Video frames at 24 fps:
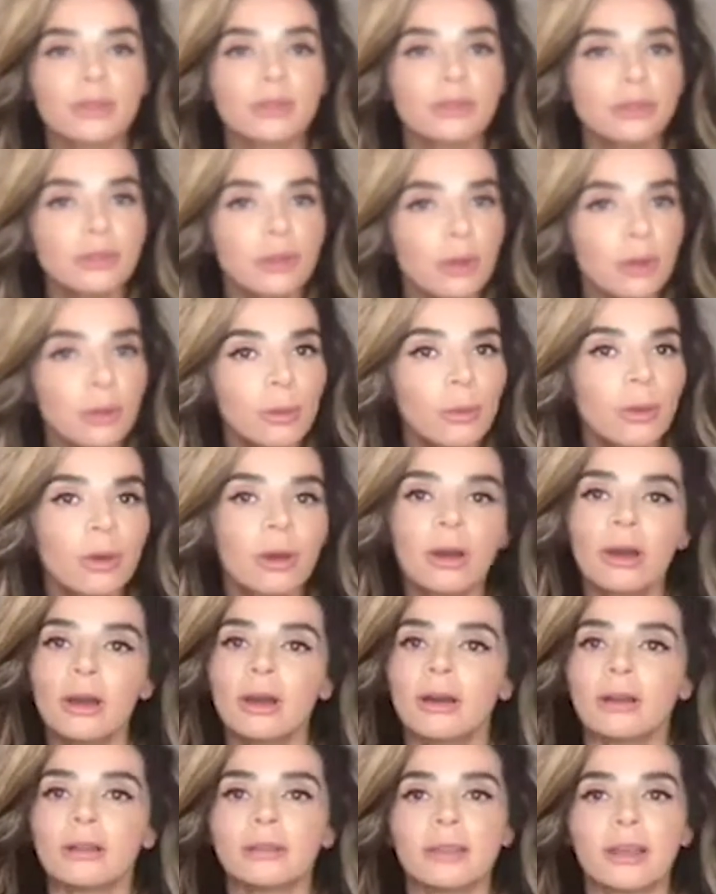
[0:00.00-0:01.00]
So
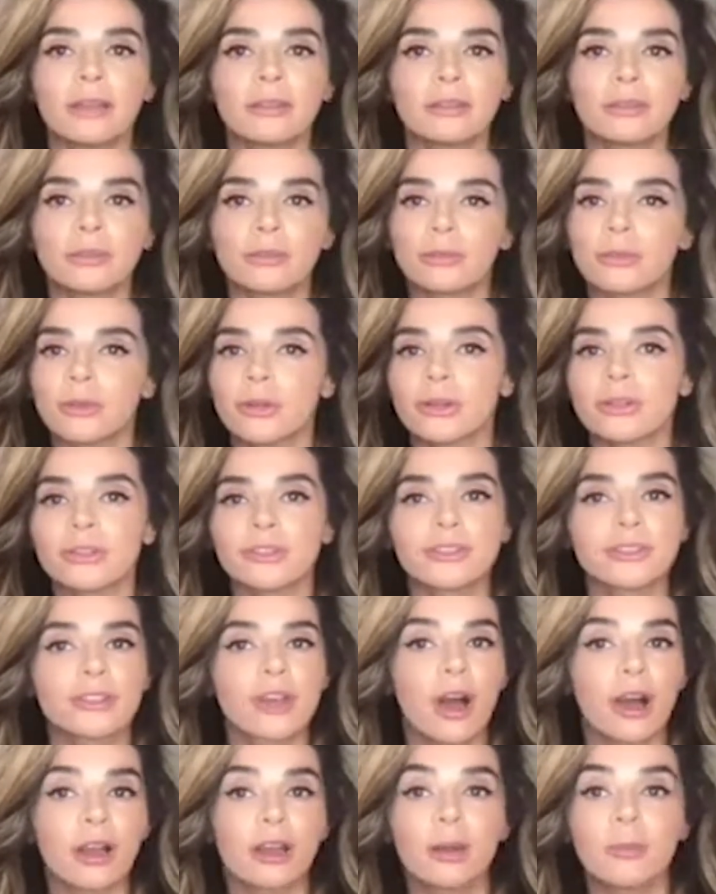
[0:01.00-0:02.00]
let's
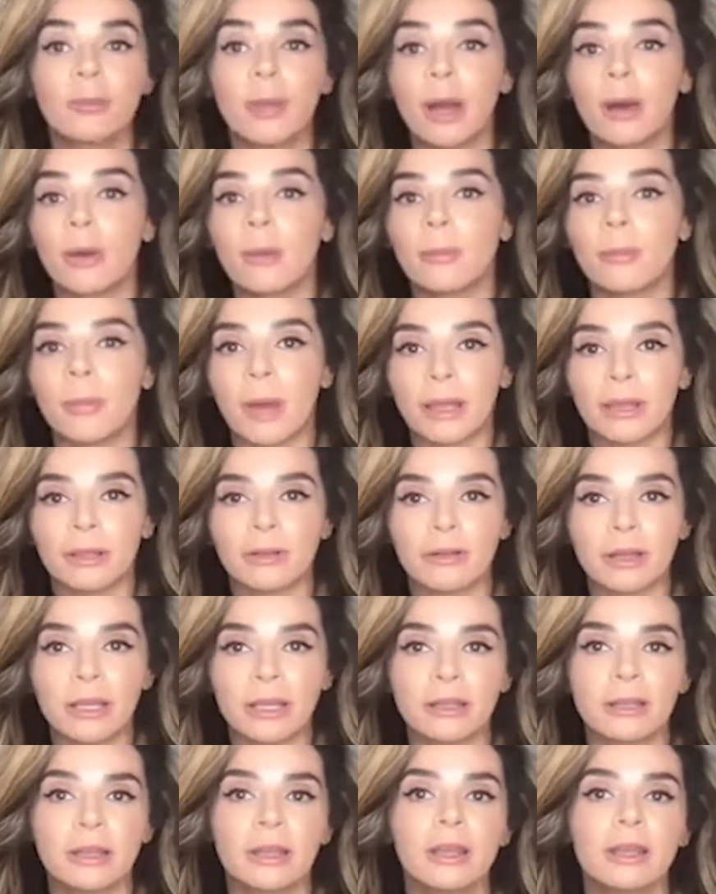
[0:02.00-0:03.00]
first talk about
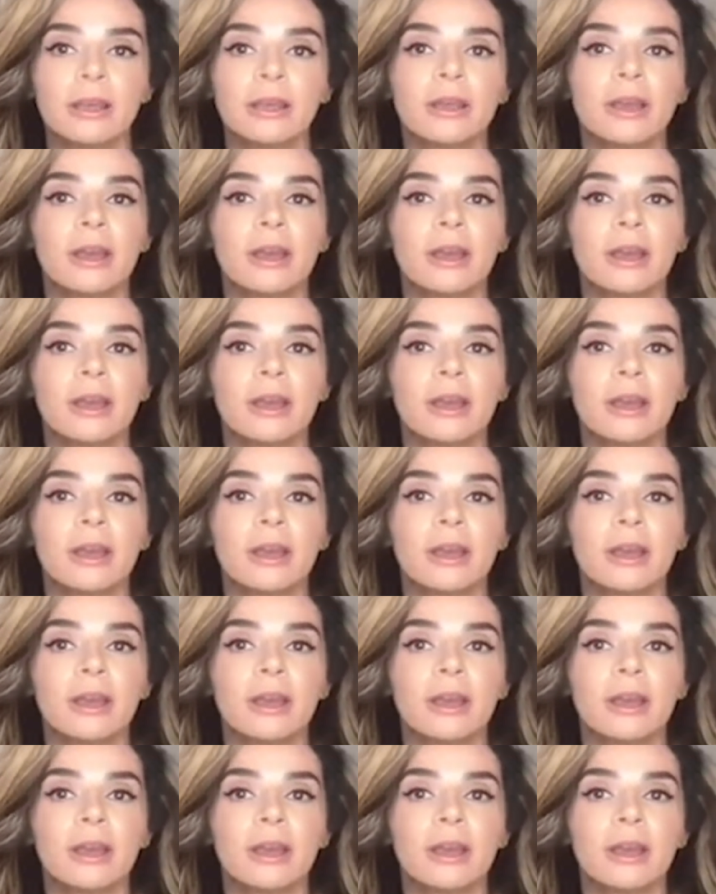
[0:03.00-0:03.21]
migraine.